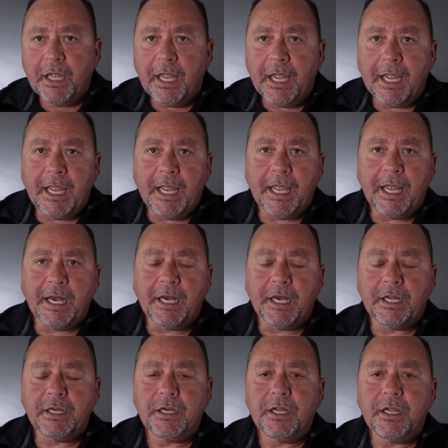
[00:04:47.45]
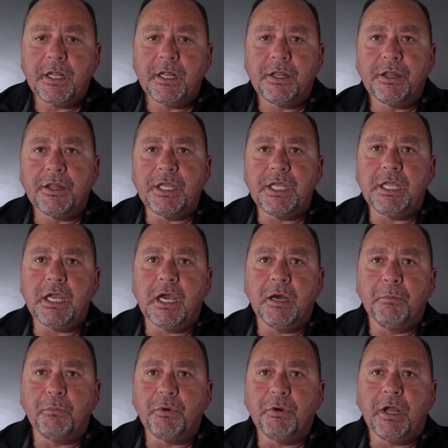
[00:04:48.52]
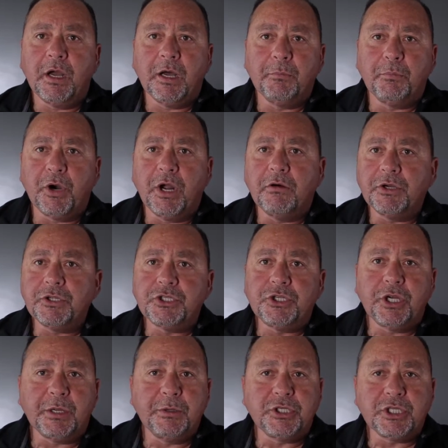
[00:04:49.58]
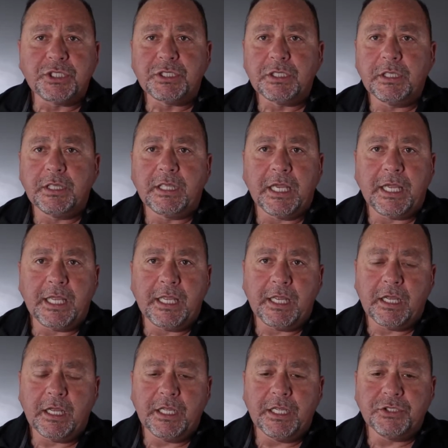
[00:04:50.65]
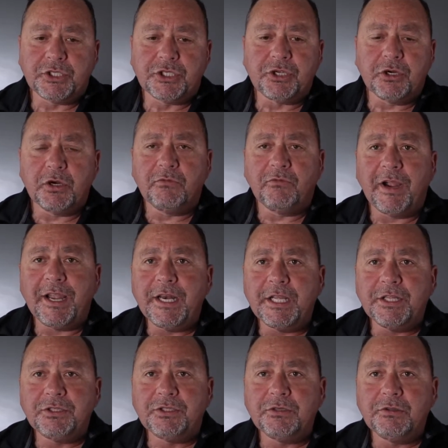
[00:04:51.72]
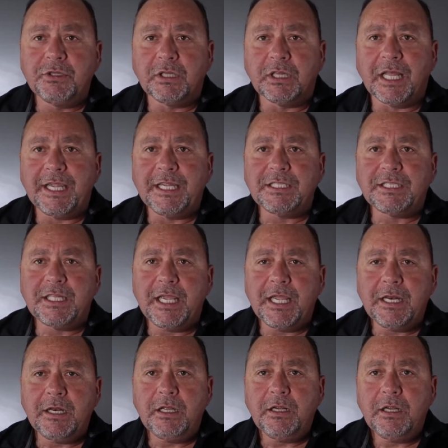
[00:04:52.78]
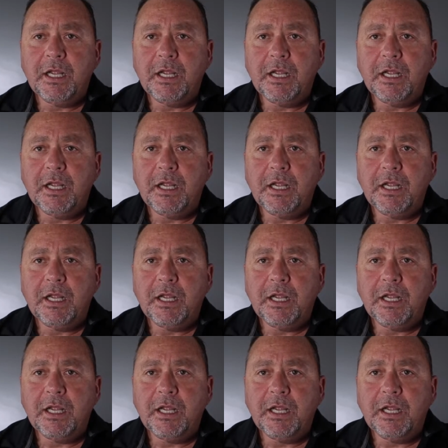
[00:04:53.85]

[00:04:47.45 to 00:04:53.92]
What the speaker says: And the umbrellas, you could they insert right into the light stand,